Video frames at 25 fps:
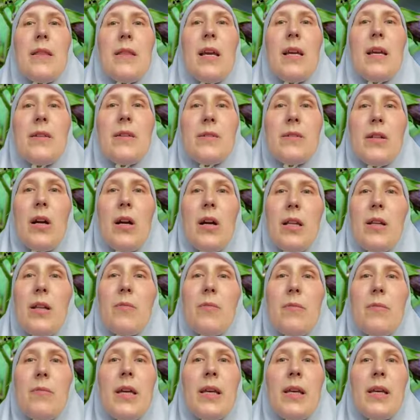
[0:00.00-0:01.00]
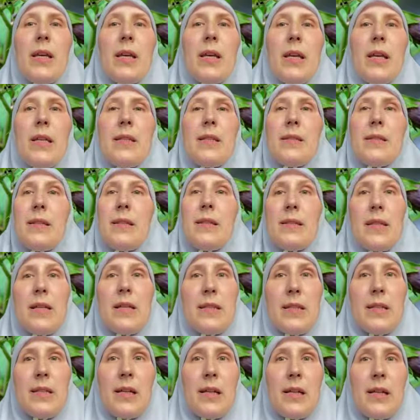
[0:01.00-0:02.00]
they started making it
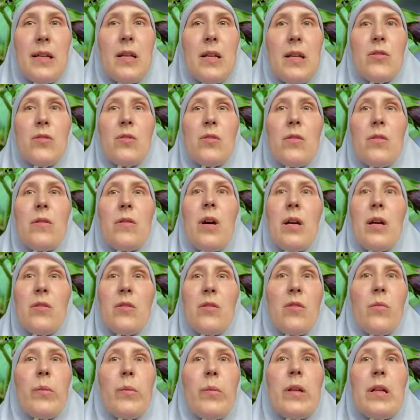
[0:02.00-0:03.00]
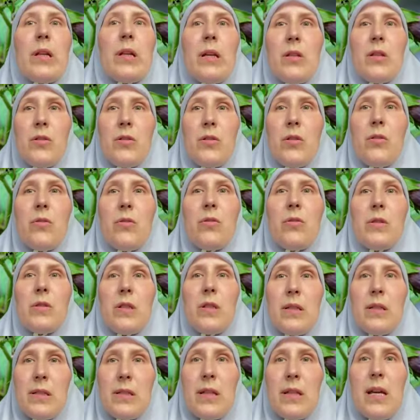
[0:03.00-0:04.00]
synthetically. So the atropine that is used
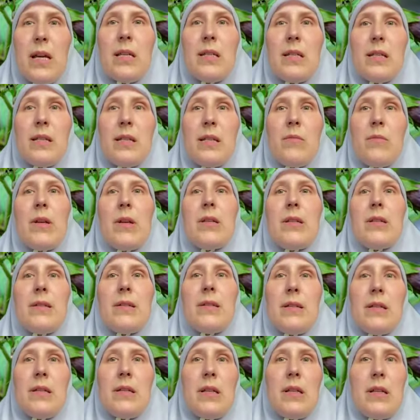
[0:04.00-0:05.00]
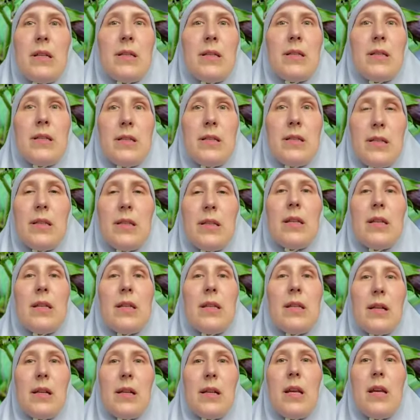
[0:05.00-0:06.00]
these days in medicine is
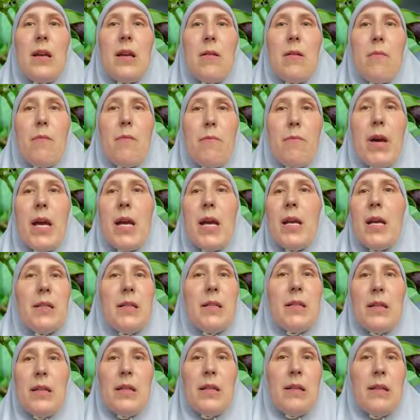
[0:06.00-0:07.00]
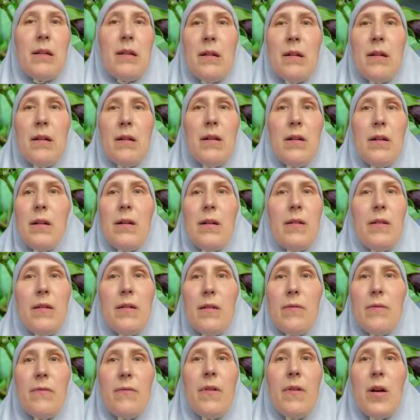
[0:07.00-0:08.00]
synthetically made in a
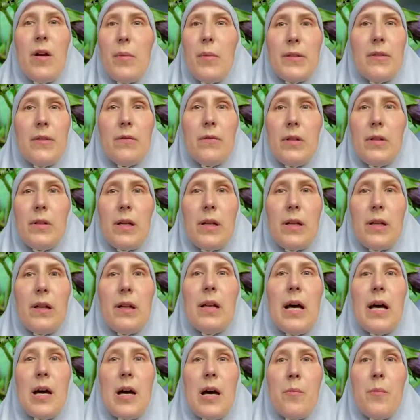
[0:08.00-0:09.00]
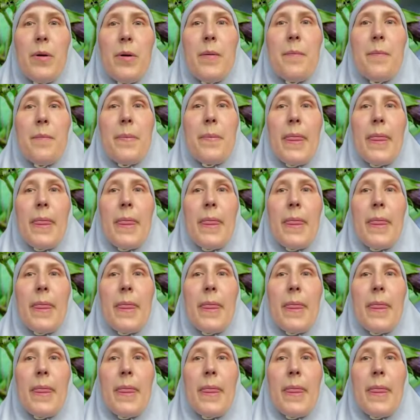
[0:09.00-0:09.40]
pharmaceutical lab.